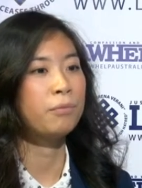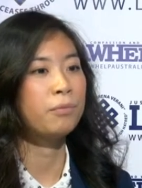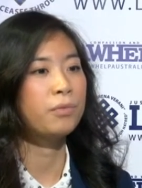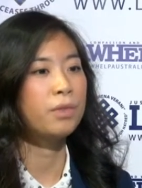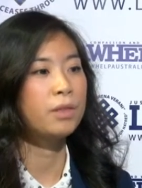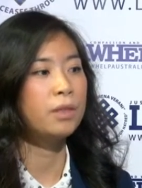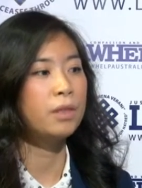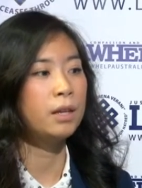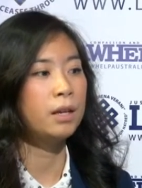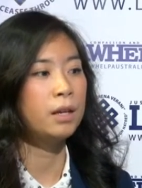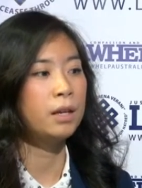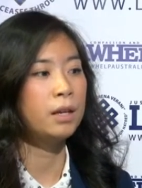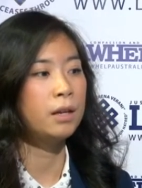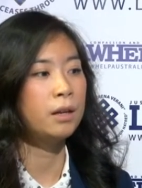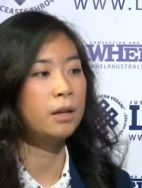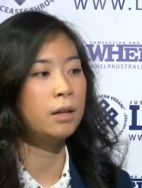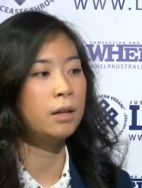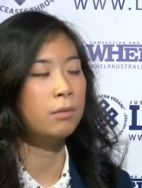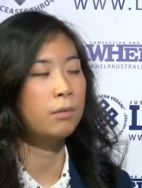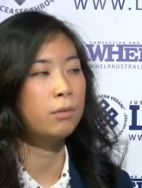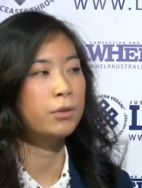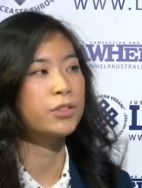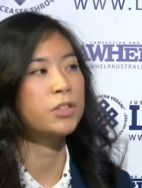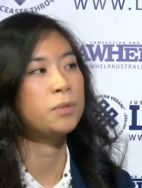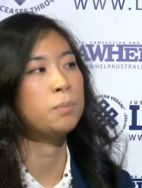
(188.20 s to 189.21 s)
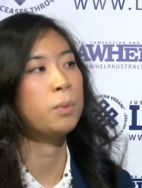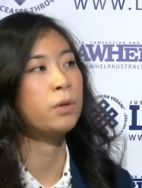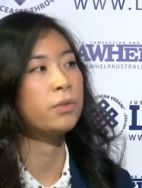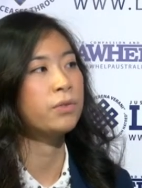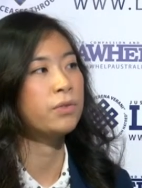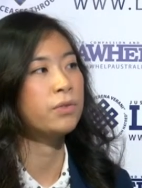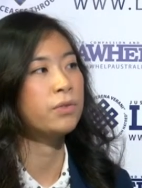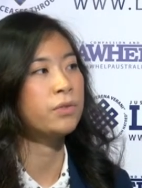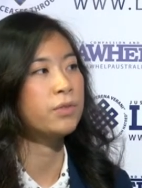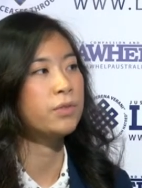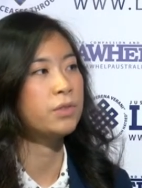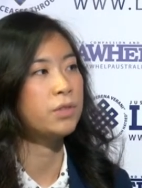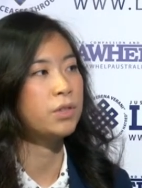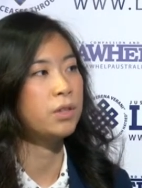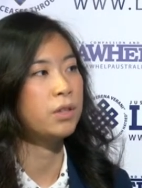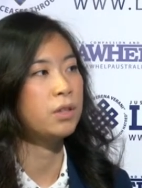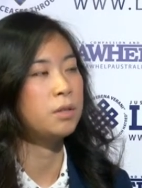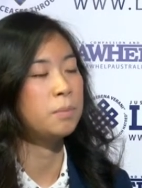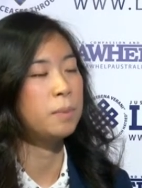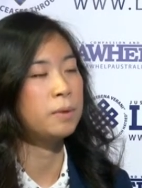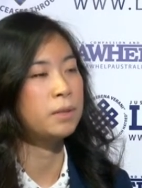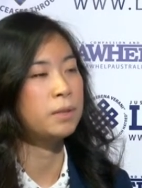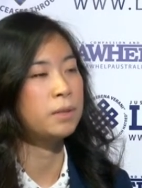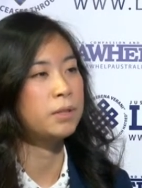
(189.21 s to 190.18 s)
the response to
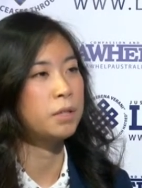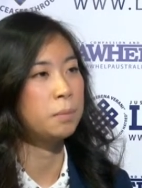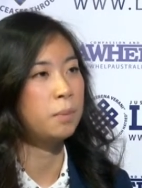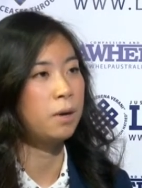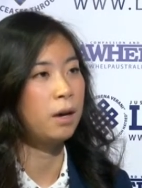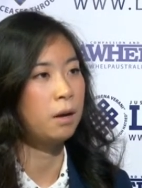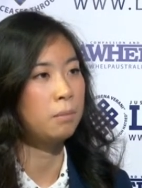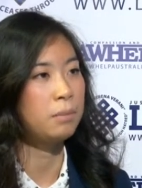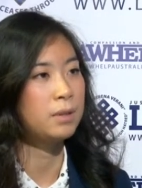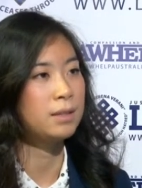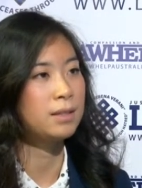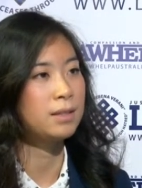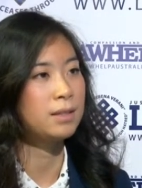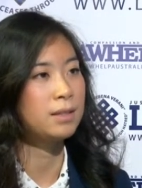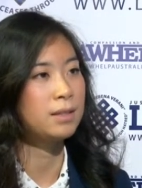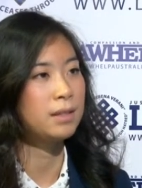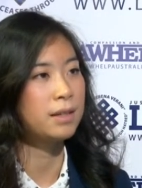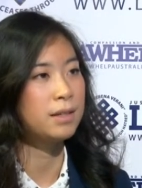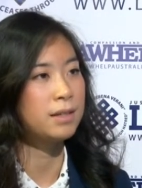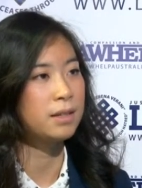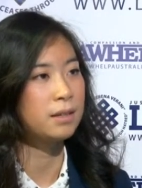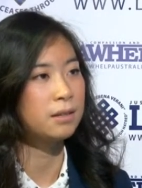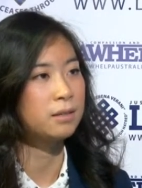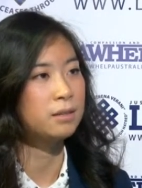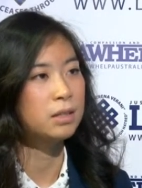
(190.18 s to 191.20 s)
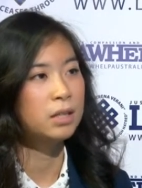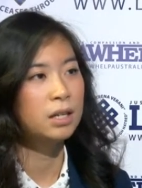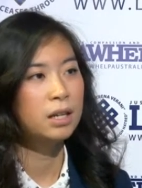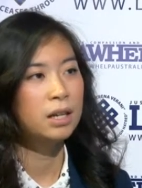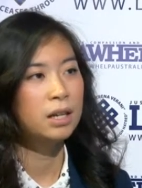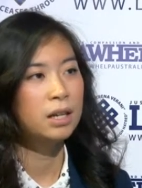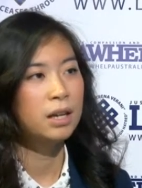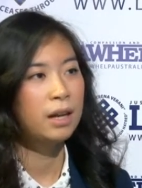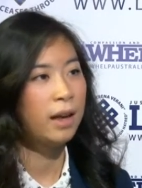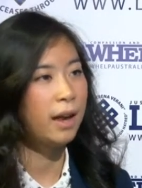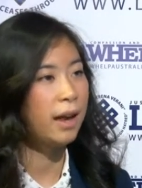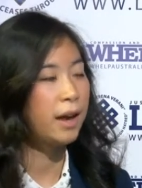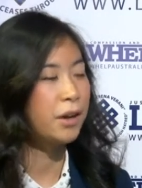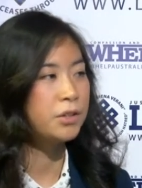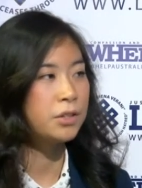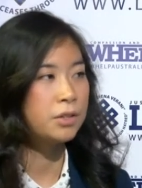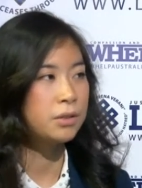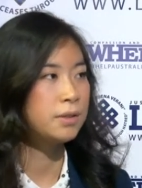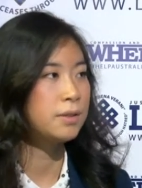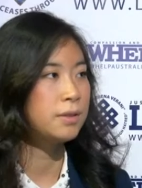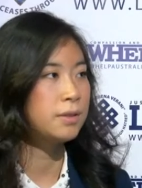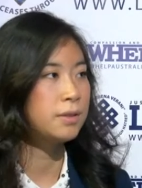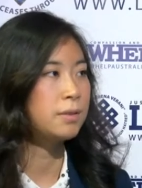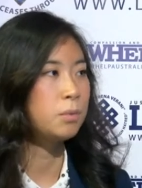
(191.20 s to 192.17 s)
the department's letter? How
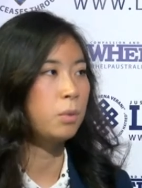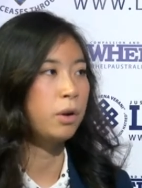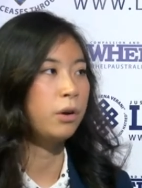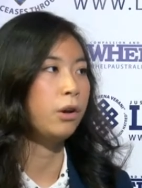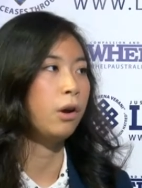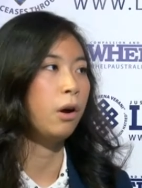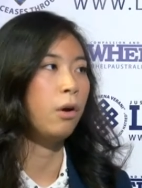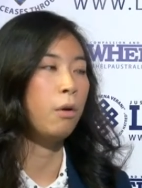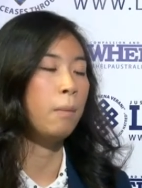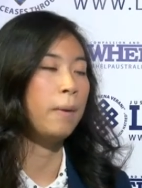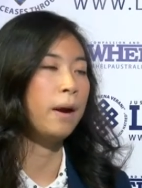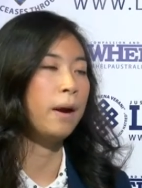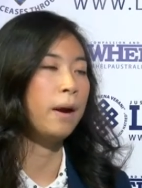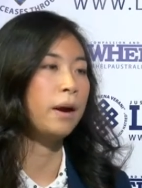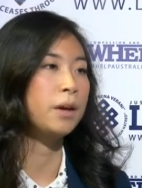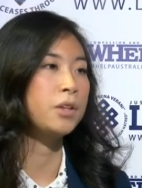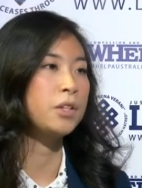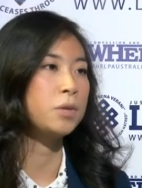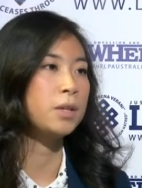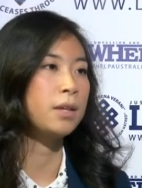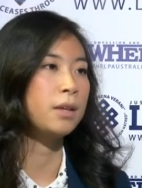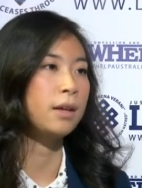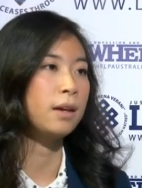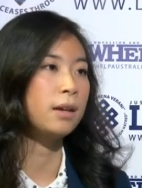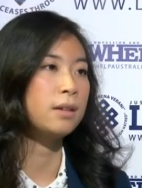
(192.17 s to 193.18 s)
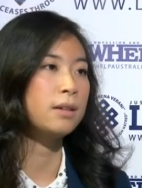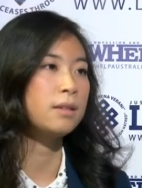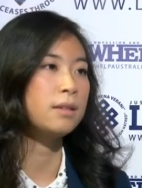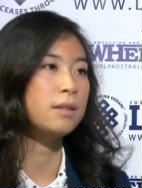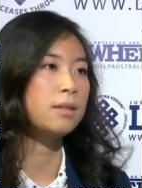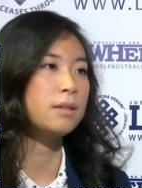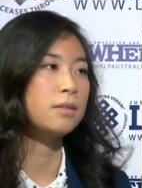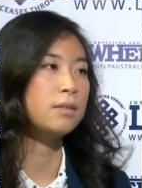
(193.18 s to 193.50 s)
does one go about doing that?